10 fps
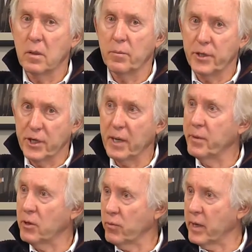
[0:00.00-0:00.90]
but you got to
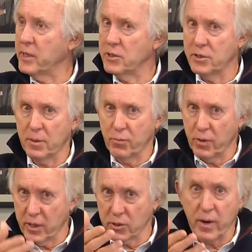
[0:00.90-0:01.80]
build a relationship,
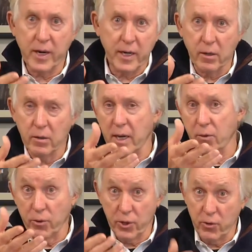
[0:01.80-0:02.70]
whether it's right here like
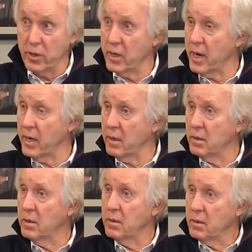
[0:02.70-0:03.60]
we're doing today.
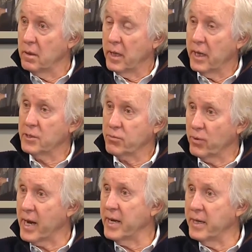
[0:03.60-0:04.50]
It's
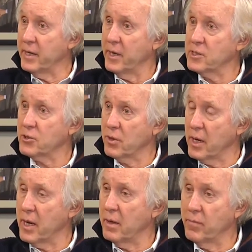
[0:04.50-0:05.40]
what I did
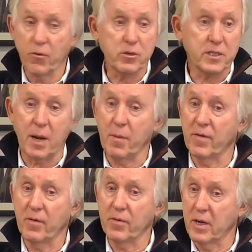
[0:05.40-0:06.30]
yesterday, first time I've
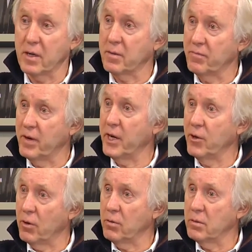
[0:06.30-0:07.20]
ever done a
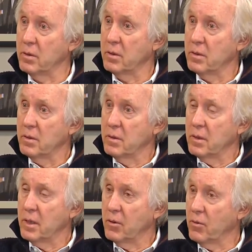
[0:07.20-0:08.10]
video
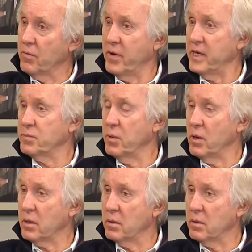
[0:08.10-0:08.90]
on Facebook.